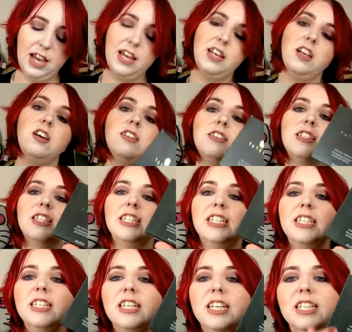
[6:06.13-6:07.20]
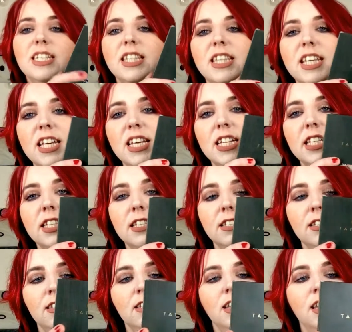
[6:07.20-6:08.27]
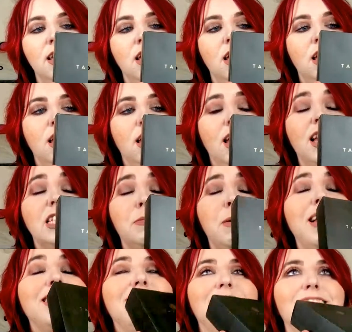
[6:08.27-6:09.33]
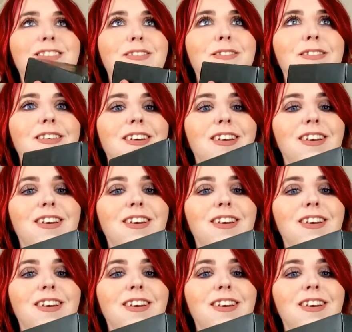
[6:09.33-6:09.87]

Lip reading: And lastly is this expensive